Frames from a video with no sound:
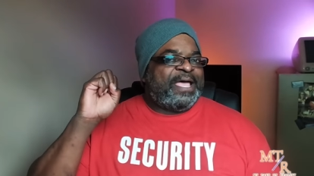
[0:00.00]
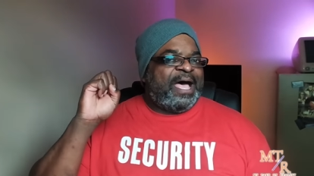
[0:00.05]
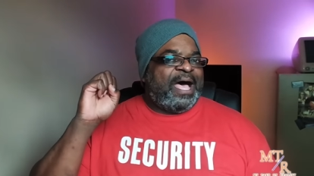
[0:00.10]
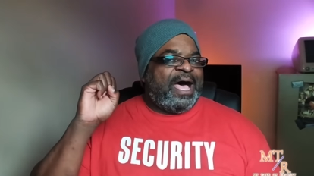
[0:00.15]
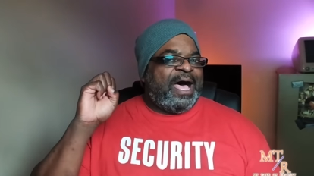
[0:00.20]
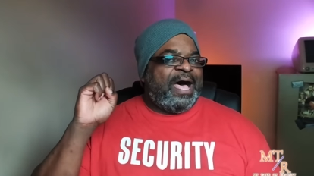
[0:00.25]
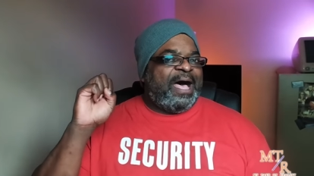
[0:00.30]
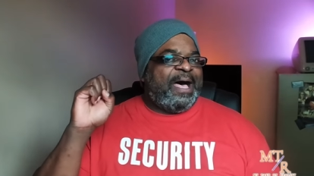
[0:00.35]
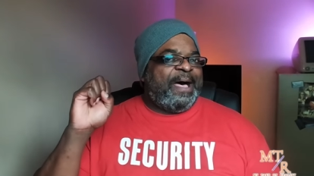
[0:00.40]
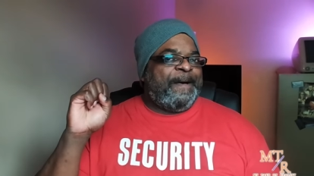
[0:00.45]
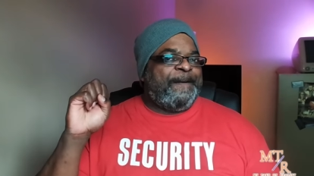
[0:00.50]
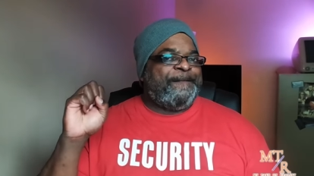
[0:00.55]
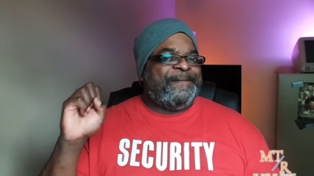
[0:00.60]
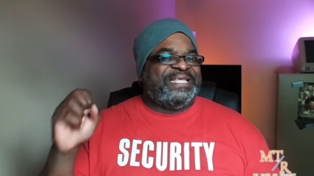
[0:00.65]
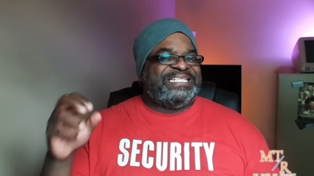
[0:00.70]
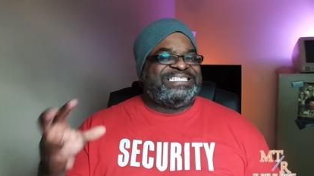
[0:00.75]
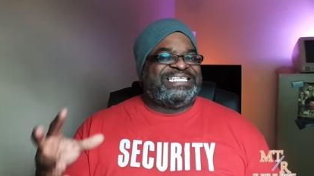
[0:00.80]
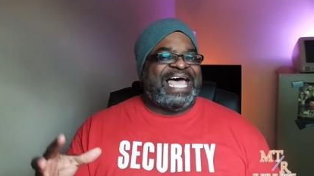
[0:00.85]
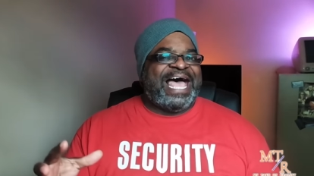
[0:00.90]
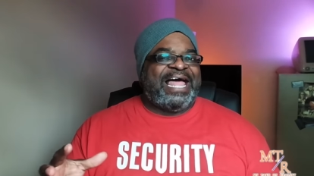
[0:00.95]
uh,
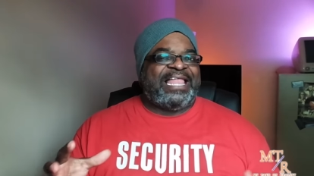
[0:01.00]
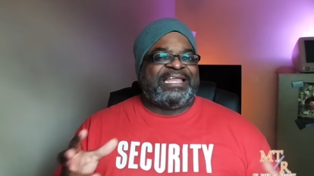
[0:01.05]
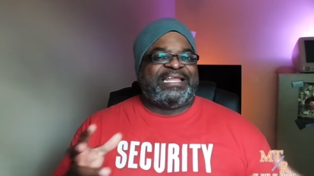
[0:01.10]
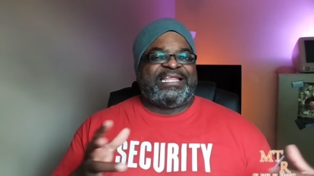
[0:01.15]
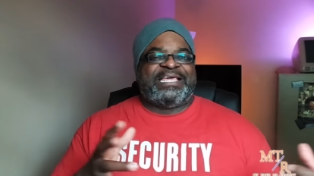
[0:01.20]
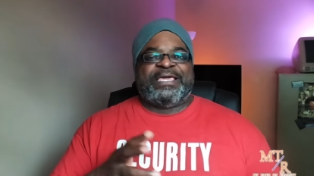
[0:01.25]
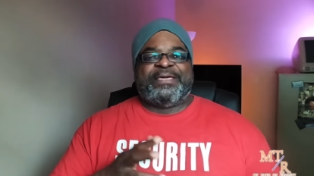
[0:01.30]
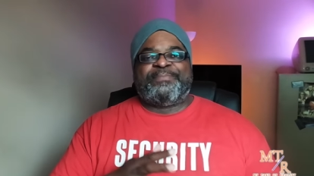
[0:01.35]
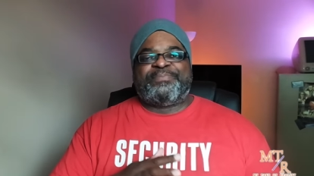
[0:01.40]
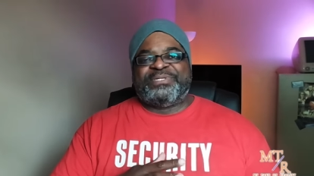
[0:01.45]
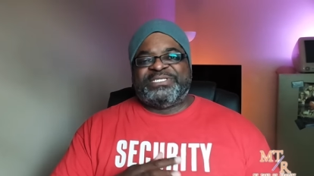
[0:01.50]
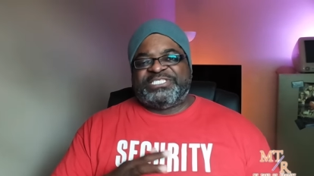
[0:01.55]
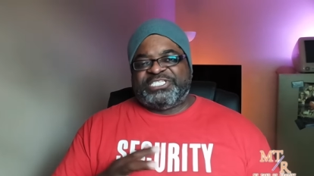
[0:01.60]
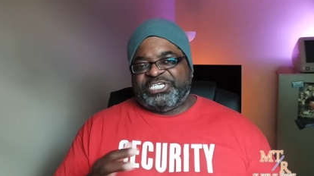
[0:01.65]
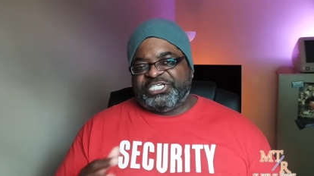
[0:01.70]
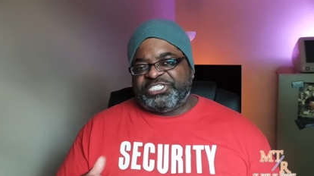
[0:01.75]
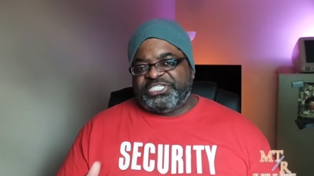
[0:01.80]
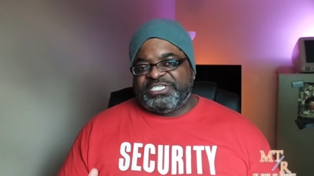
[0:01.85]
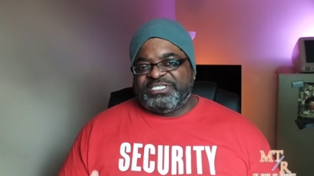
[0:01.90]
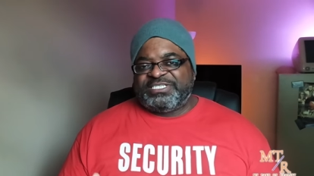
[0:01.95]
mentality and
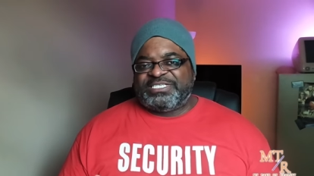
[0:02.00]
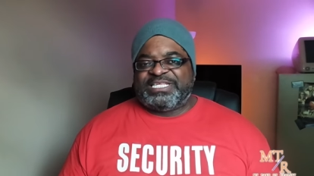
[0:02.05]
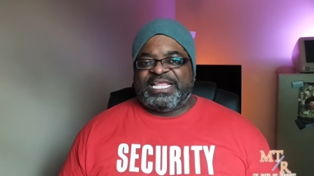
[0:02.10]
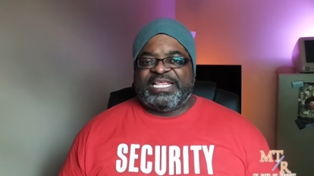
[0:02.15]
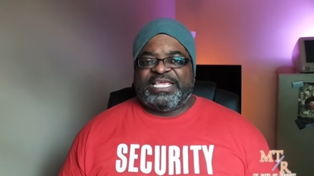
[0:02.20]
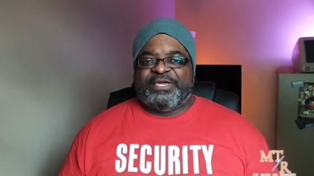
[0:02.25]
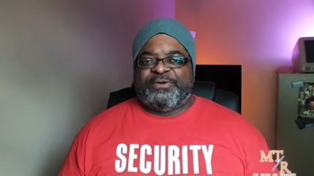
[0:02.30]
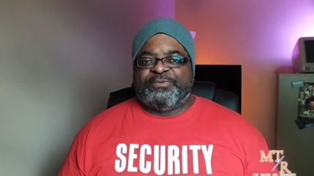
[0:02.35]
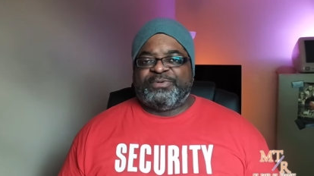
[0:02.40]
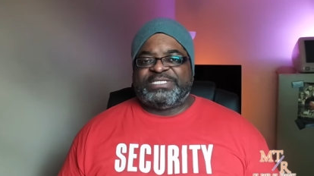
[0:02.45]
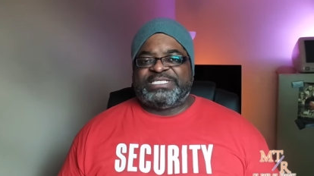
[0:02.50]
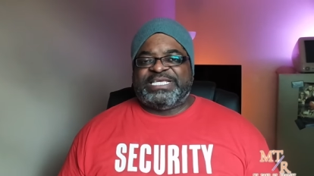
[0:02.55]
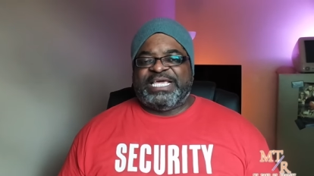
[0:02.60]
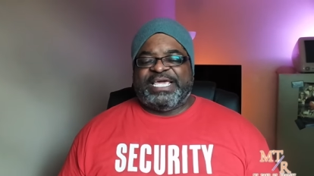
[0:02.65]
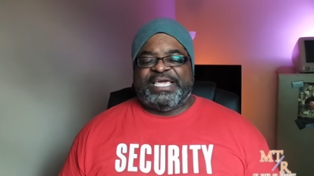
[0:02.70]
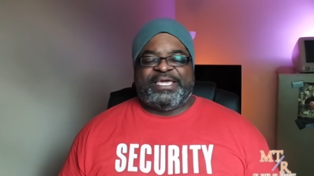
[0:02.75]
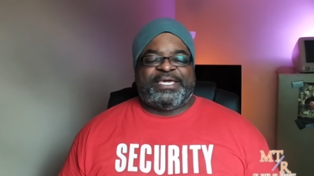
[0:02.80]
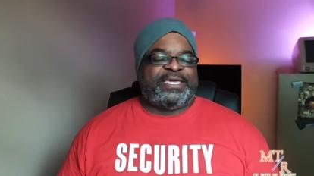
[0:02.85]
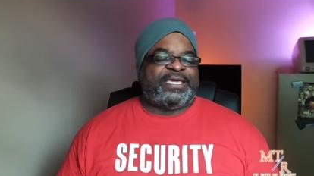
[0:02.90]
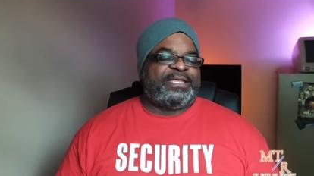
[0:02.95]
positions that he was
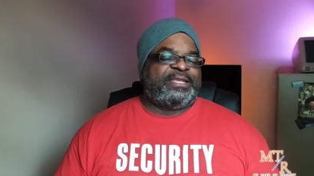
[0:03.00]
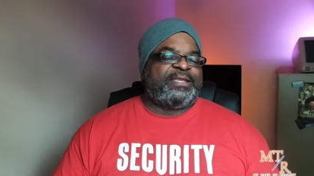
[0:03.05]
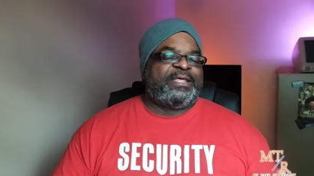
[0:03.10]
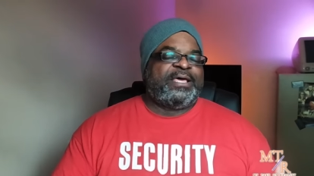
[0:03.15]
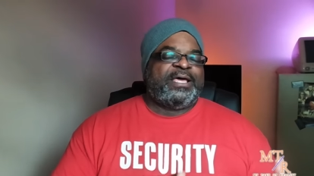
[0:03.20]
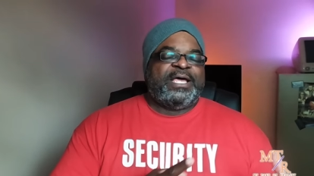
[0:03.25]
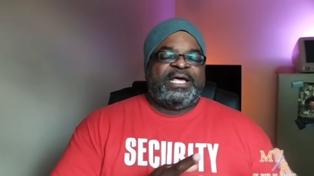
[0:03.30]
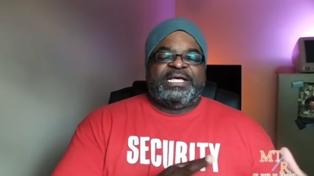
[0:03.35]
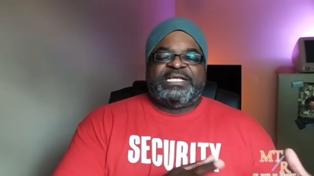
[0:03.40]
taking,